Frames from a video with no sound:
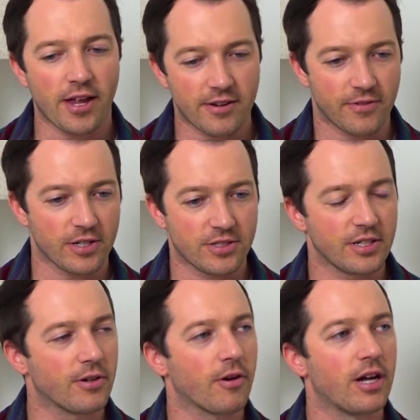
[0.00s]
that adversity
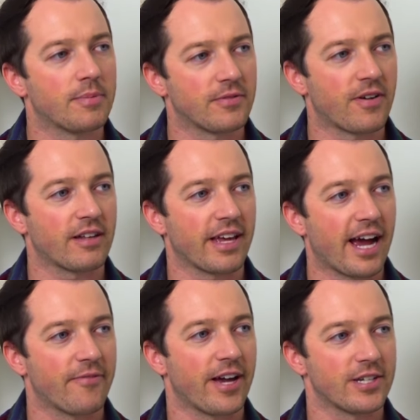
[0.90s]
growing up to finally
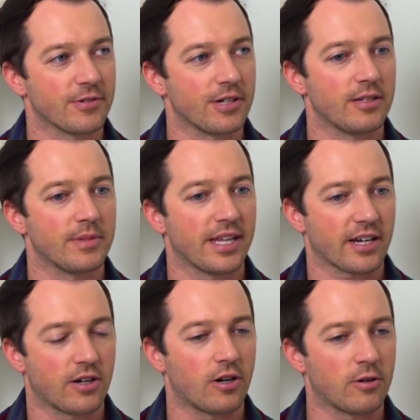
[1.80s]
have that dream and
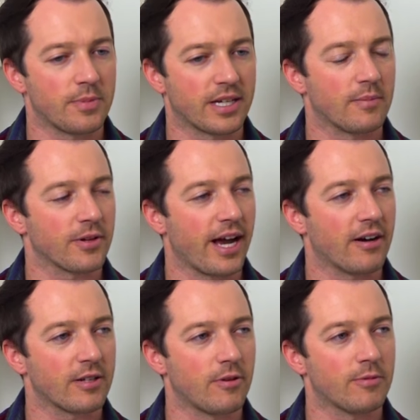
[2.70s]
that call become
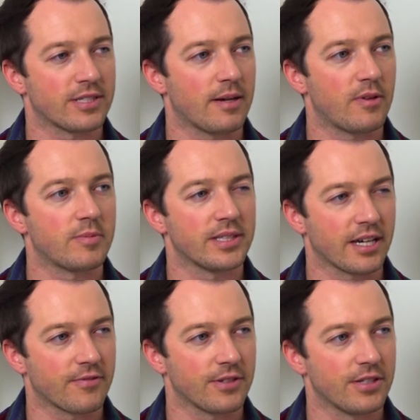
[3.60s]
reality. What was that moment like for